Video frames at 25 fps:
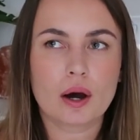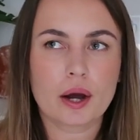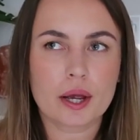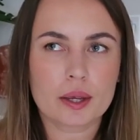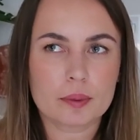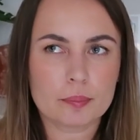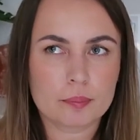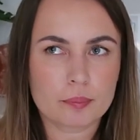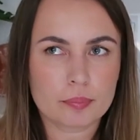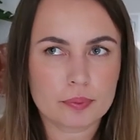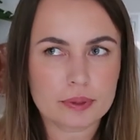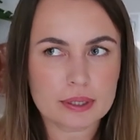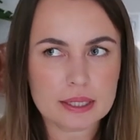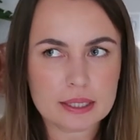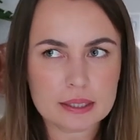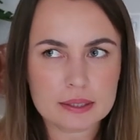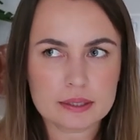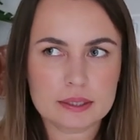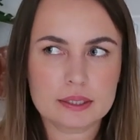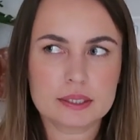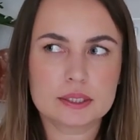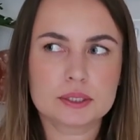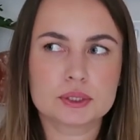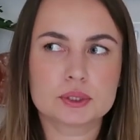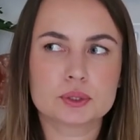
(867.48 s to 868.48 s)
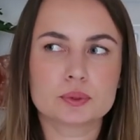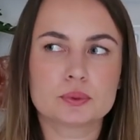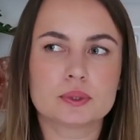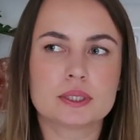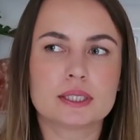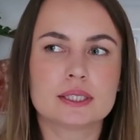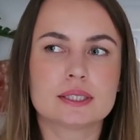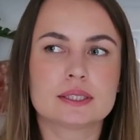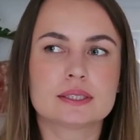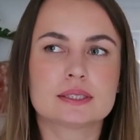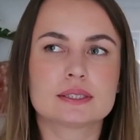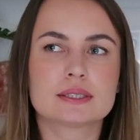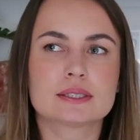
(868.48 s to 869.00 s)
I breathe into
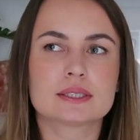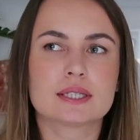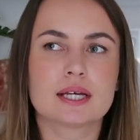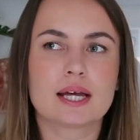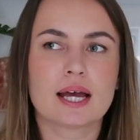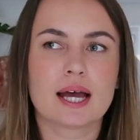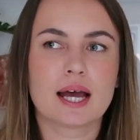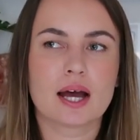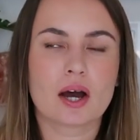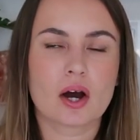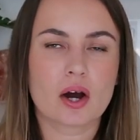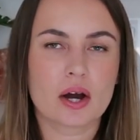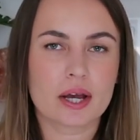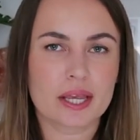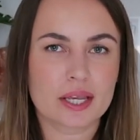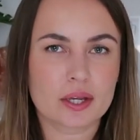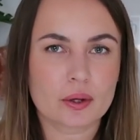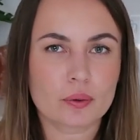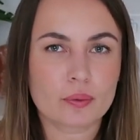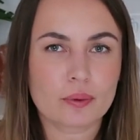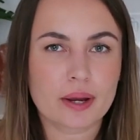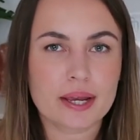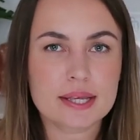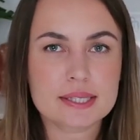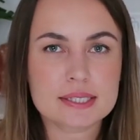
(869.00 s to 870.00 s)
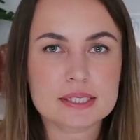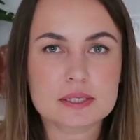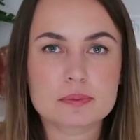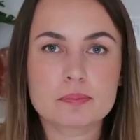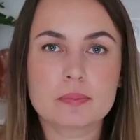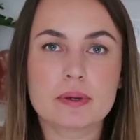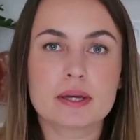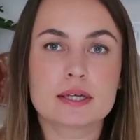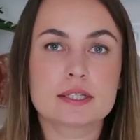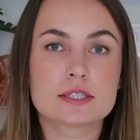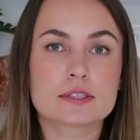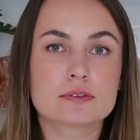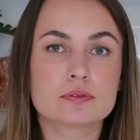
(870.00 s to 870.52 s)
it I create
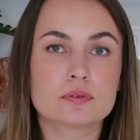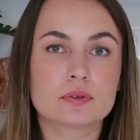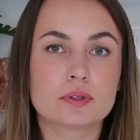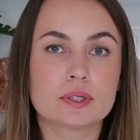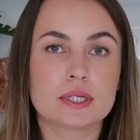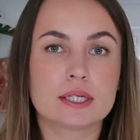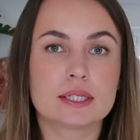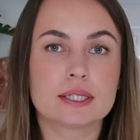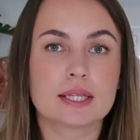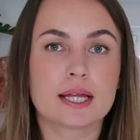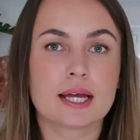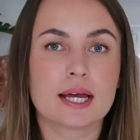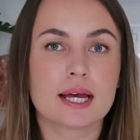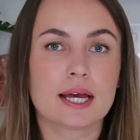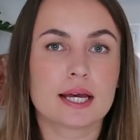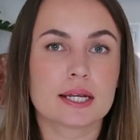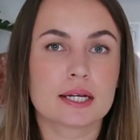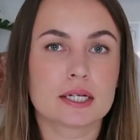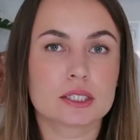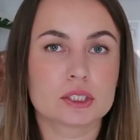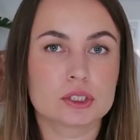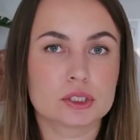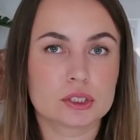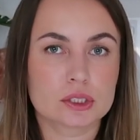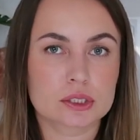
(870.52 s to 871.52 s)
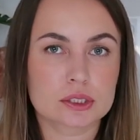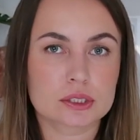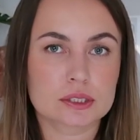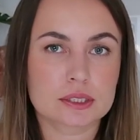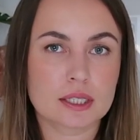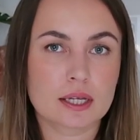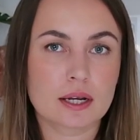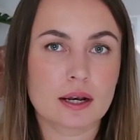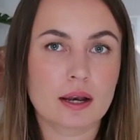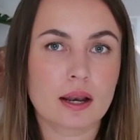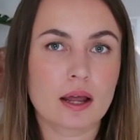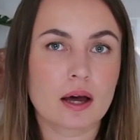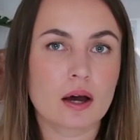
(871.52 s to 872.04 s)
space for it and I just
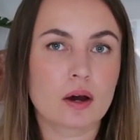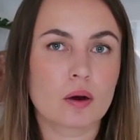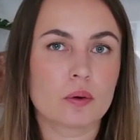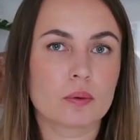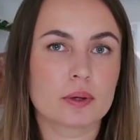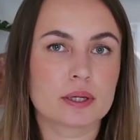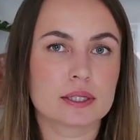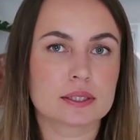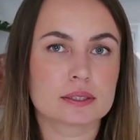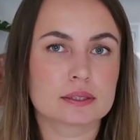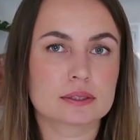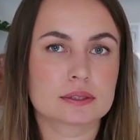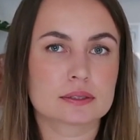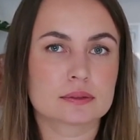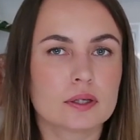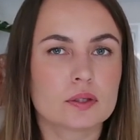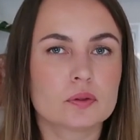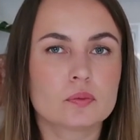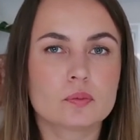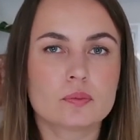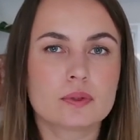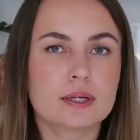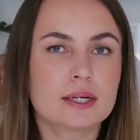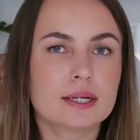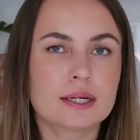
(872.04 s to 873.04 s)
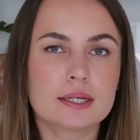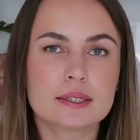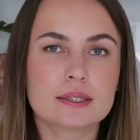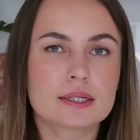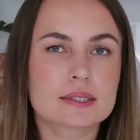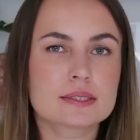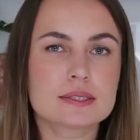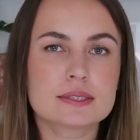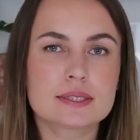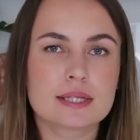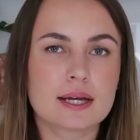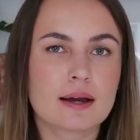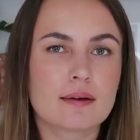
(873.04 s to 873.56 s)
allow it it really
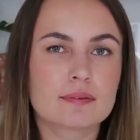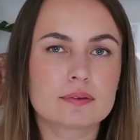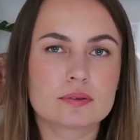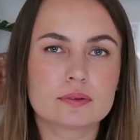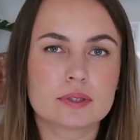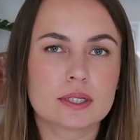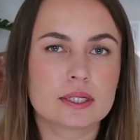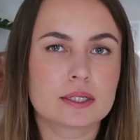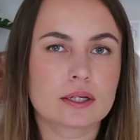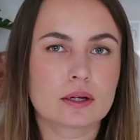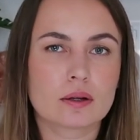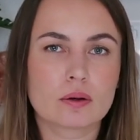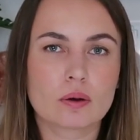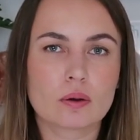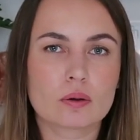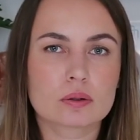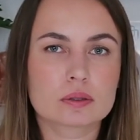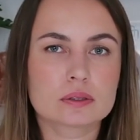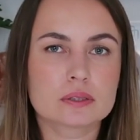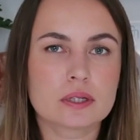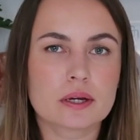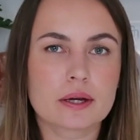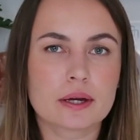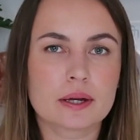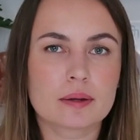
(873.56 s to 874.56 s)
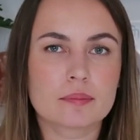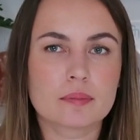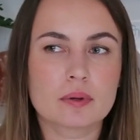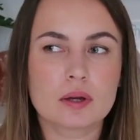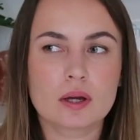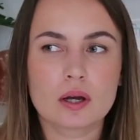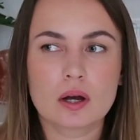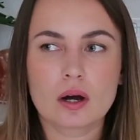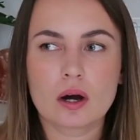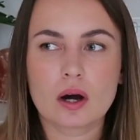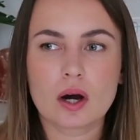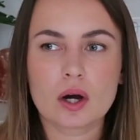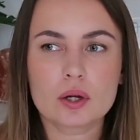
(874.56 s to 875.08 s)
doesn't have to take a long time
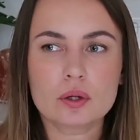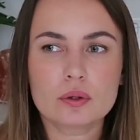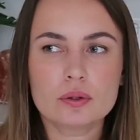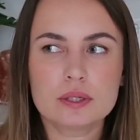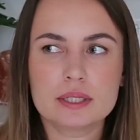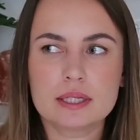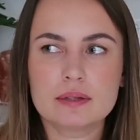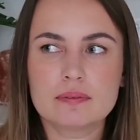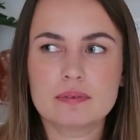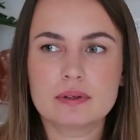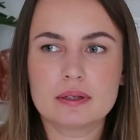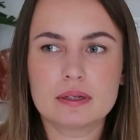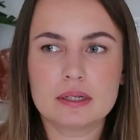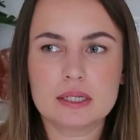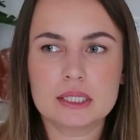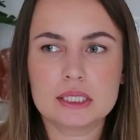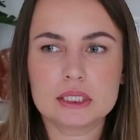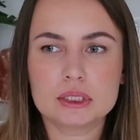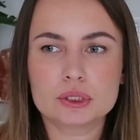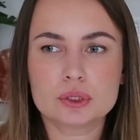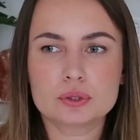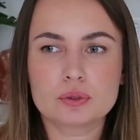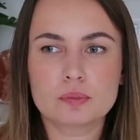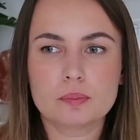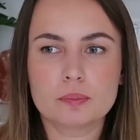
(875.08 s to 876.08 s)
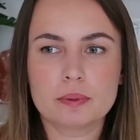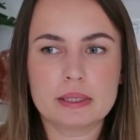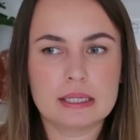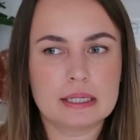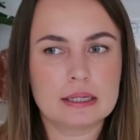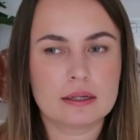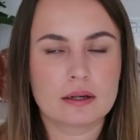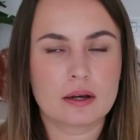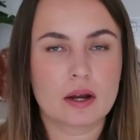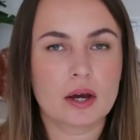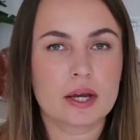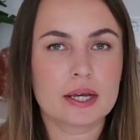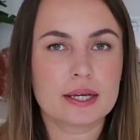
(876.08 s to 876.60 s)
I don't even need to
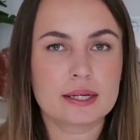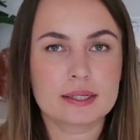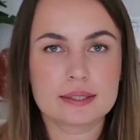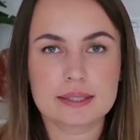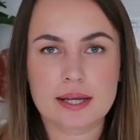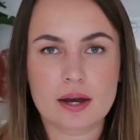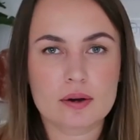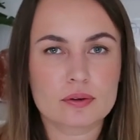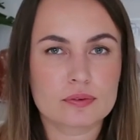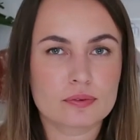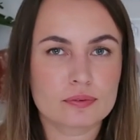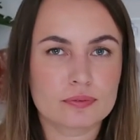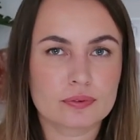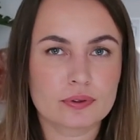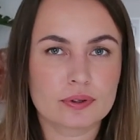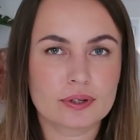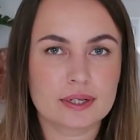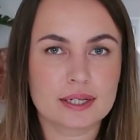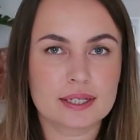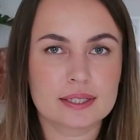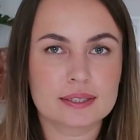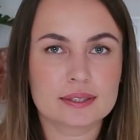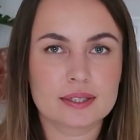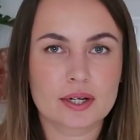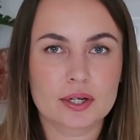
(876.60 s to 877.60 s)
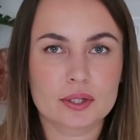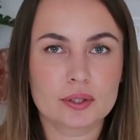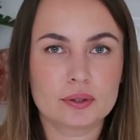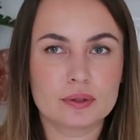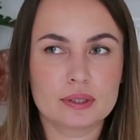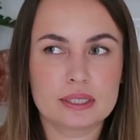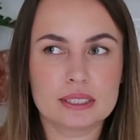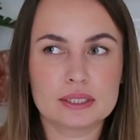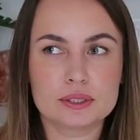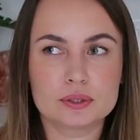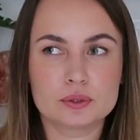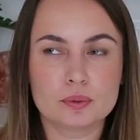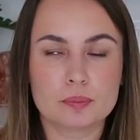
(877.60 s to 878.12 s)
be lying down for it. I don't
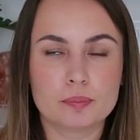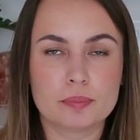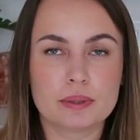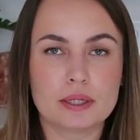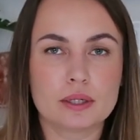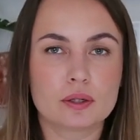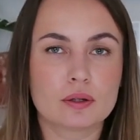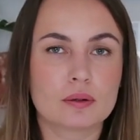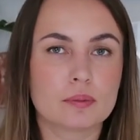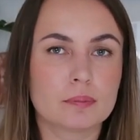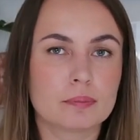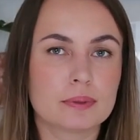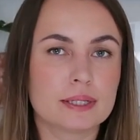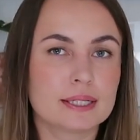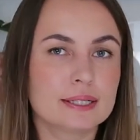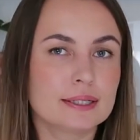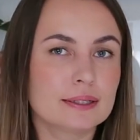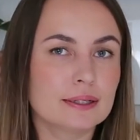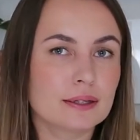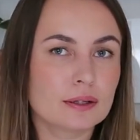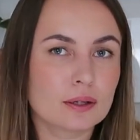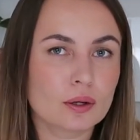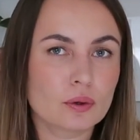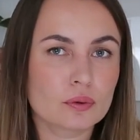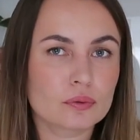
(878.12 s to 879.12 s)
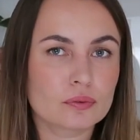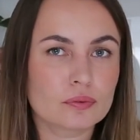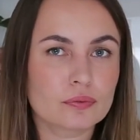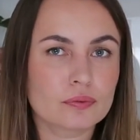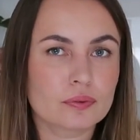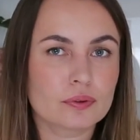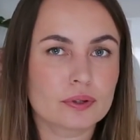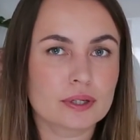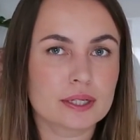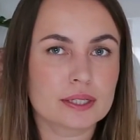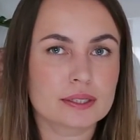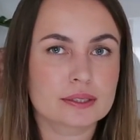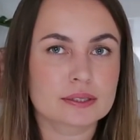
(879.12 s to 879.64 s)
need to be completely alone
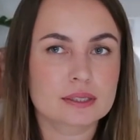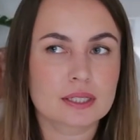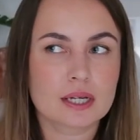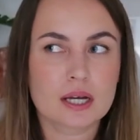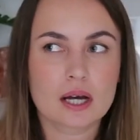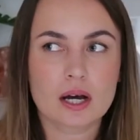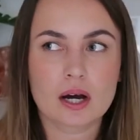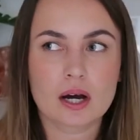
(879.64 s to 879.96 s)
for it.